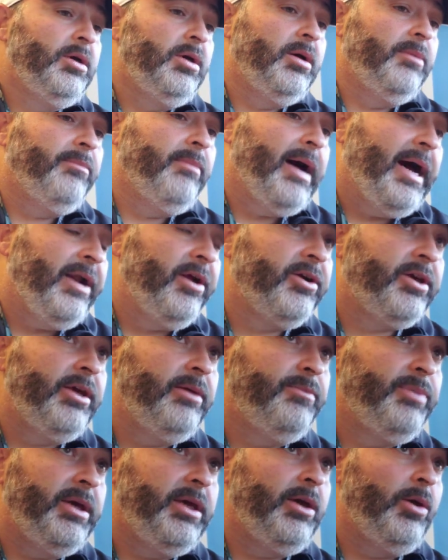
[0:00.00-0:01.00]
A
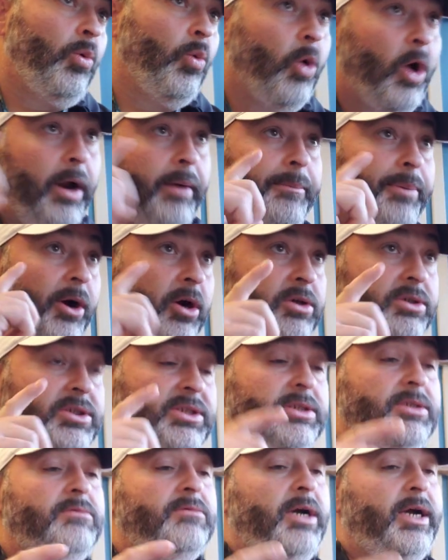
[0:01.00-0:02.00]
monarchy being one
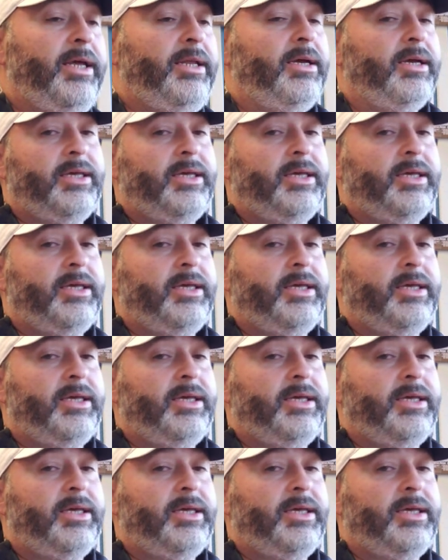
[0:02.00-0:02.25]
person, right?